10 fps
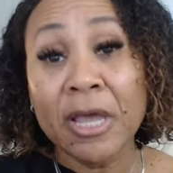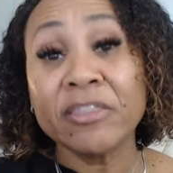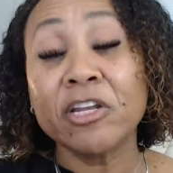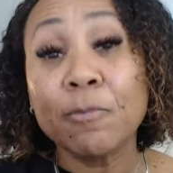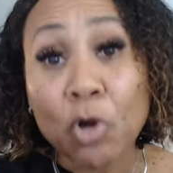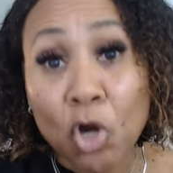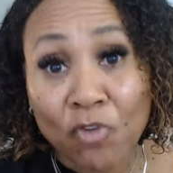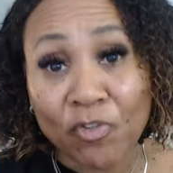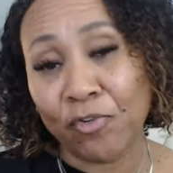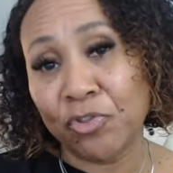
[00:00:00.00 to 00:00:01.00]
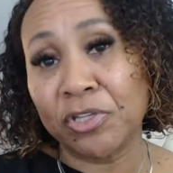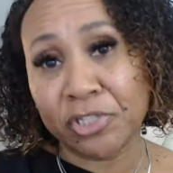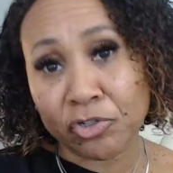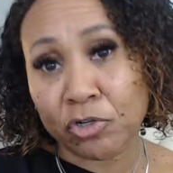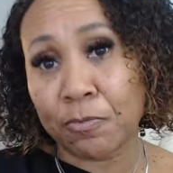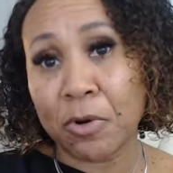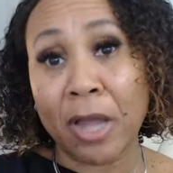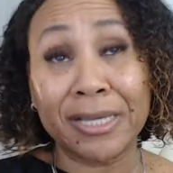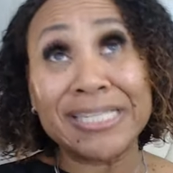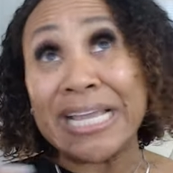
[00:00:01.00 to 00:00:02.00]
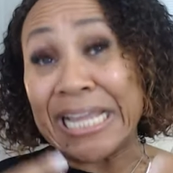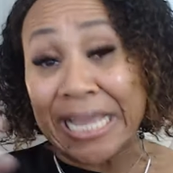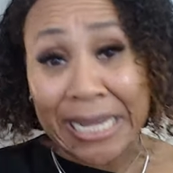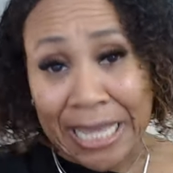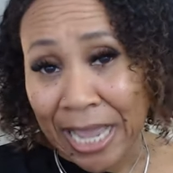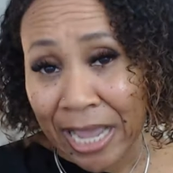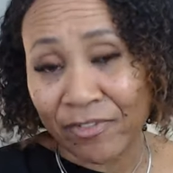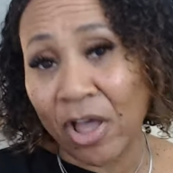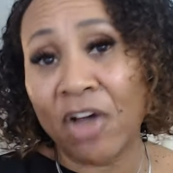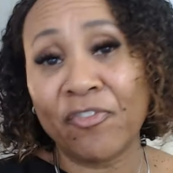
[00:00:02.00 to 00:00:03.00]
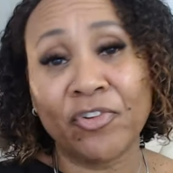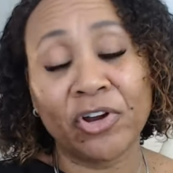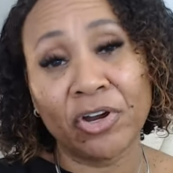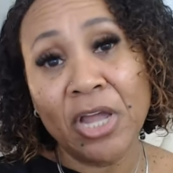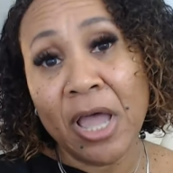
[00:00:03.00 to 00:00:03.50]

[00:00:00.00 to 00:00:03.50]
that are perfect for the digital products and any kind of offer,